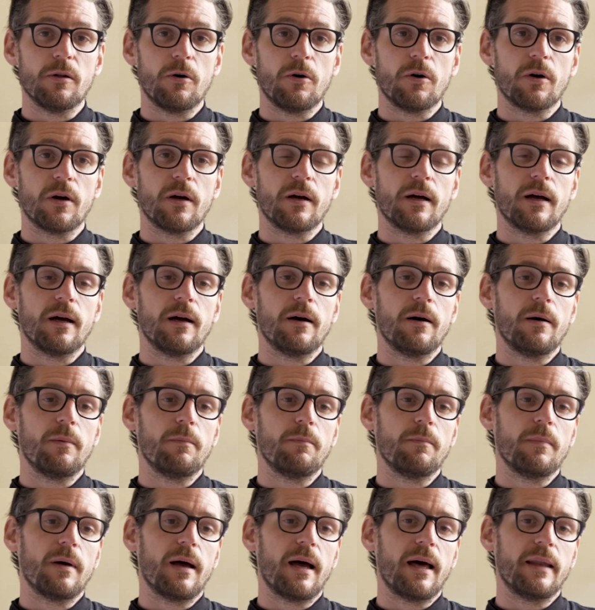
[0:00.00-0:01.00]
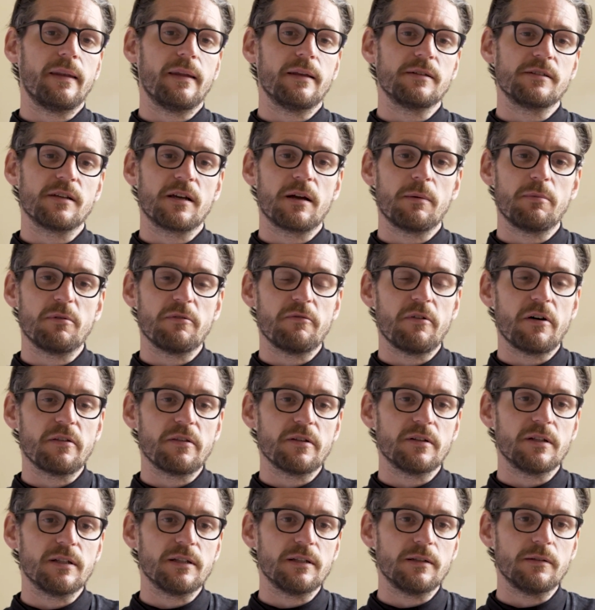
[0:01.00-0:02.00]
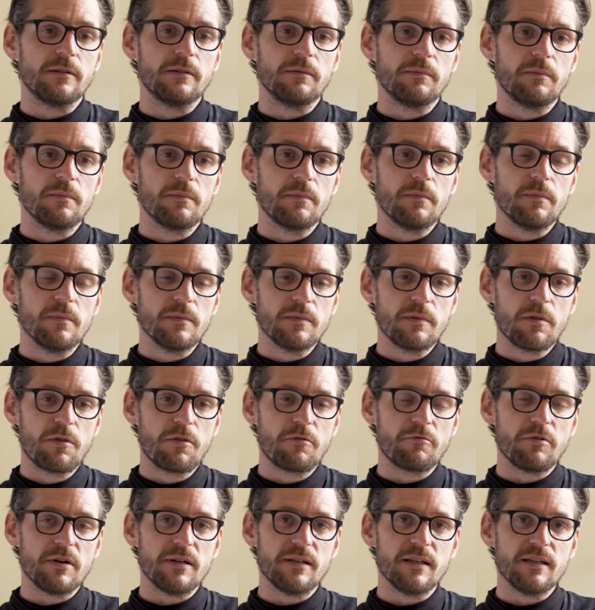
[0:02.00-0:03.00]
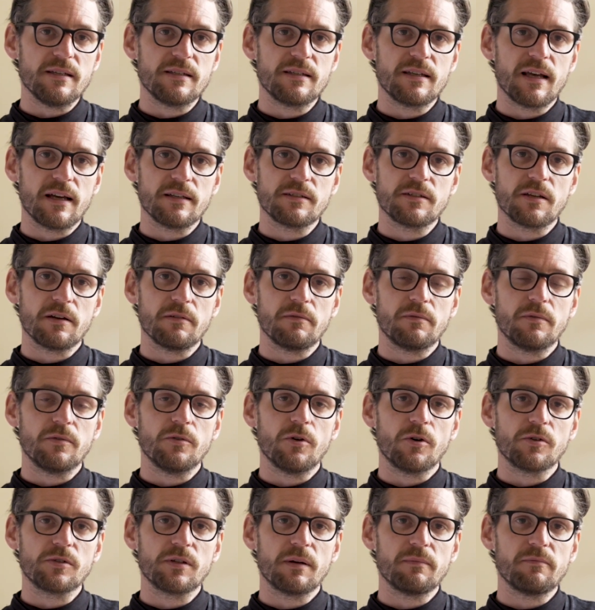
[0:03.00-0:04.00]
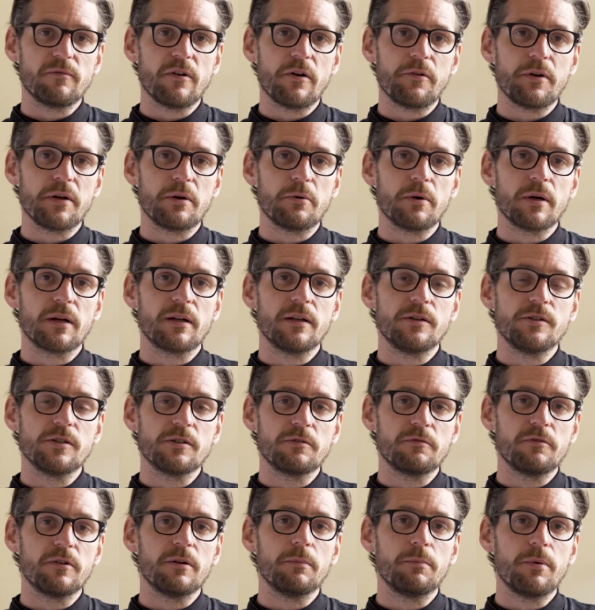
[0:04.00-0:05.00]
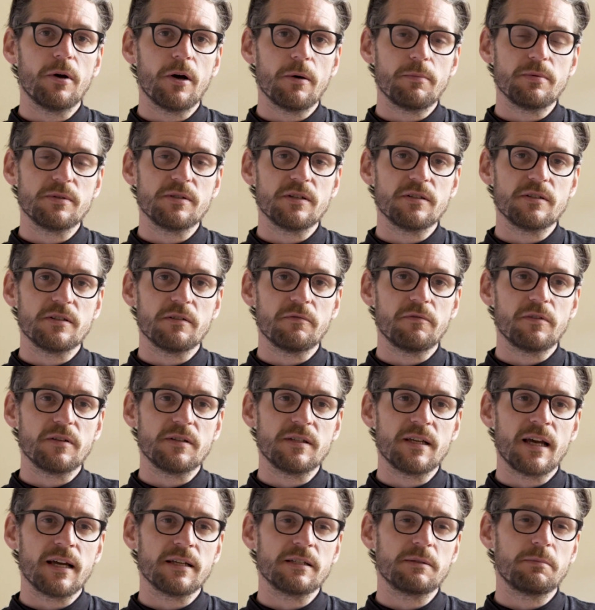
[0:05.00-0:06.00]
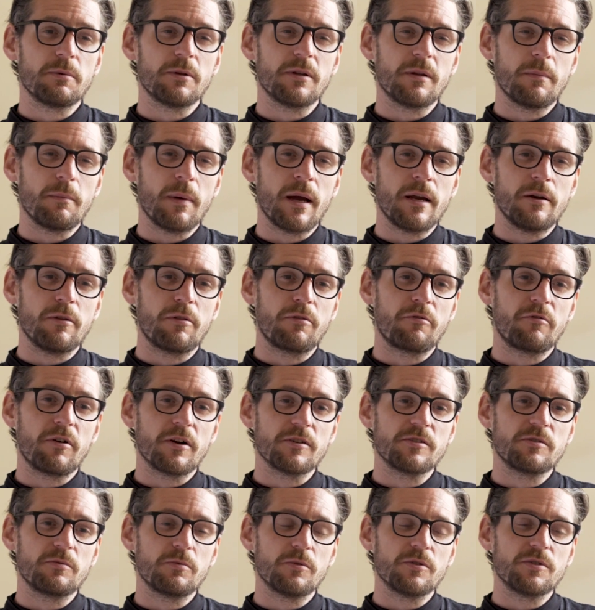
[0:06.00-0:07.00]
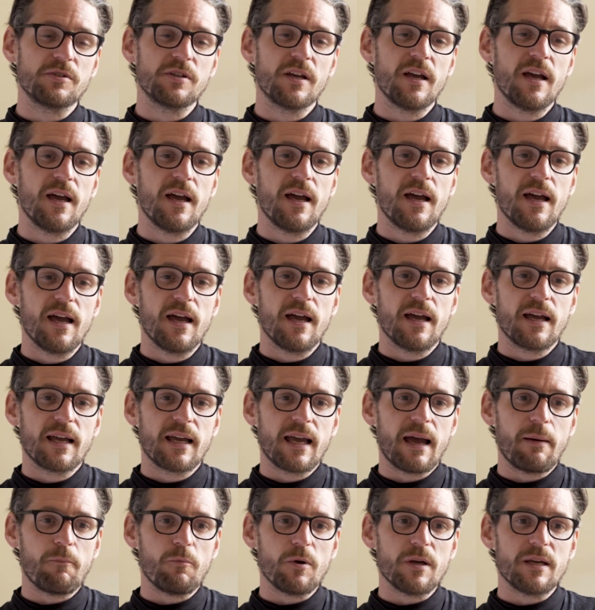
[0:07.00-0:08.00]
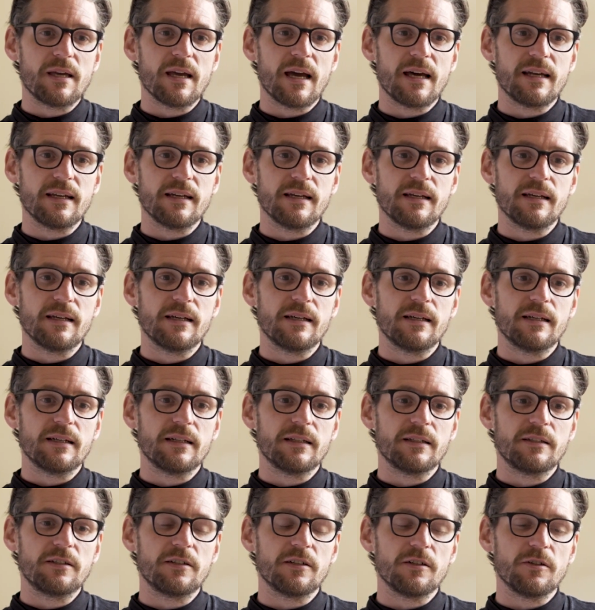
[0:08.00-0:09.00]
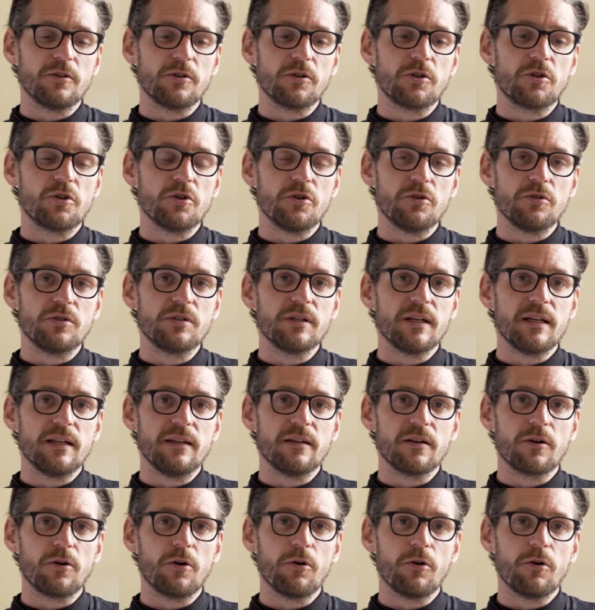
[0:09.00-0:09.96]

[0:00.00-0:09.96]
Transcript: long, and there's a couple of other little 3D sets I've knocked up very quickly just for the purposes of the test, but the main thrust was, can we get it to look good in the